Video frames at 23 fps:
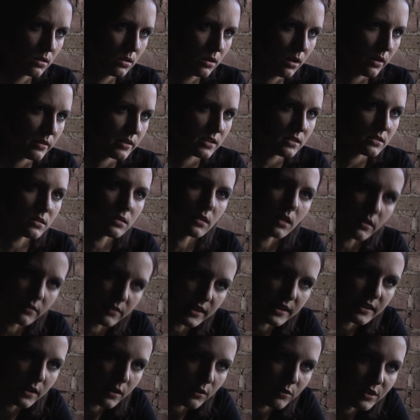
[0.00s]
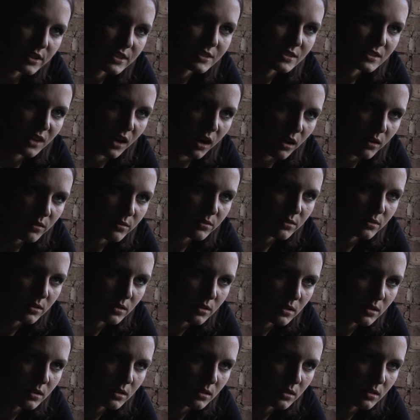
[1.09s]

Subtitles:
All that lovey-dovey stuff,